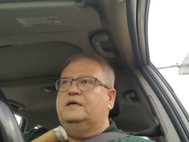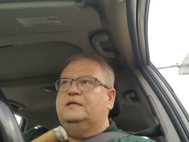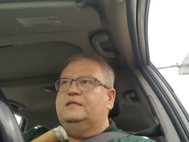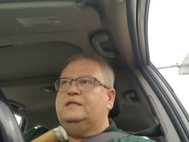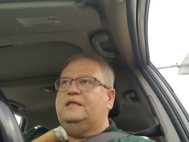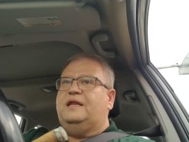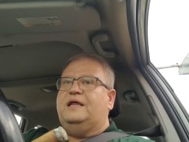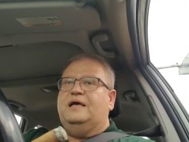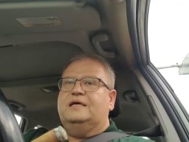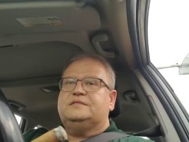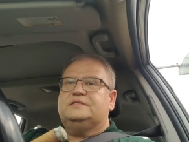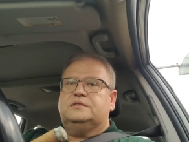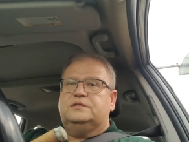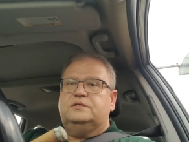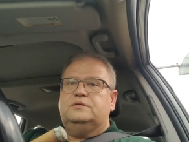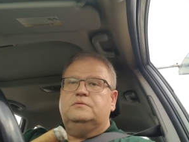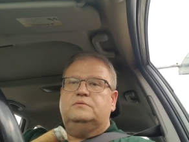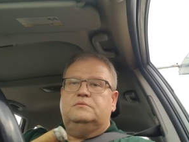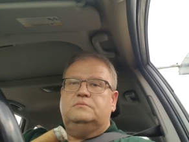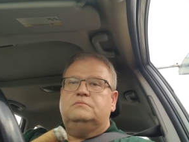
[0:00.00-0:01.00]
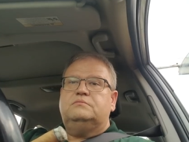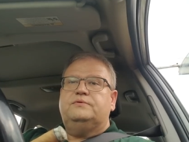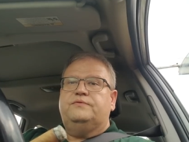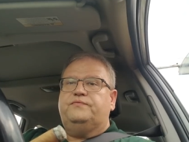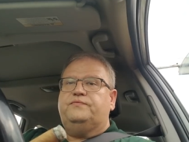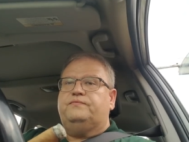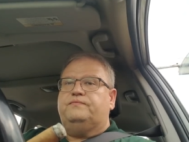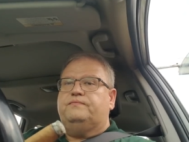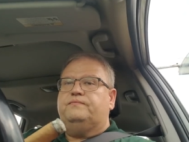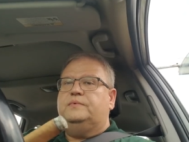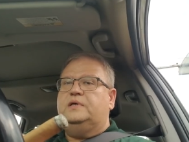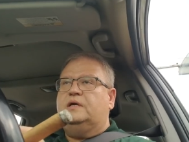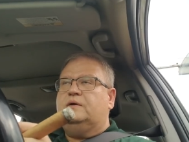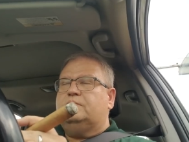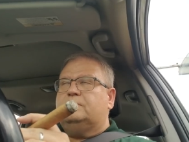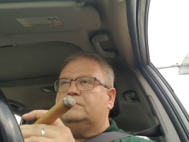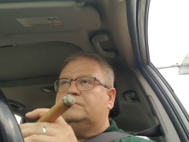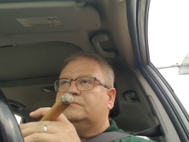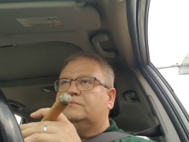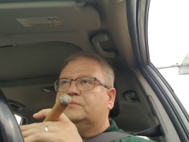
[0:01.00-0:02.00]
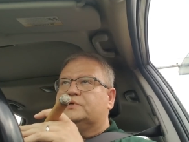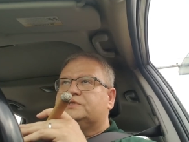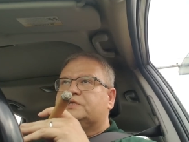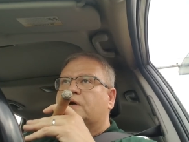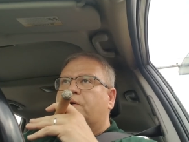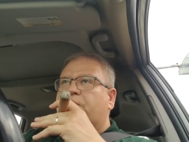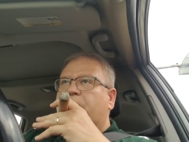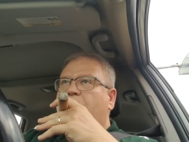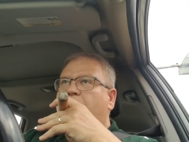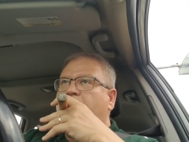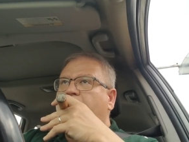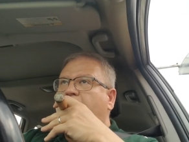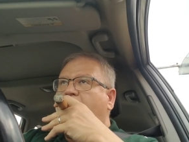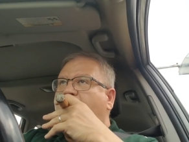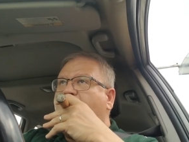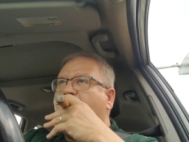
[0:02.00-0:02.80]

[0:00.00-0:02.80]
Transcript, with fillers: then asks you, if, you know, what's going on.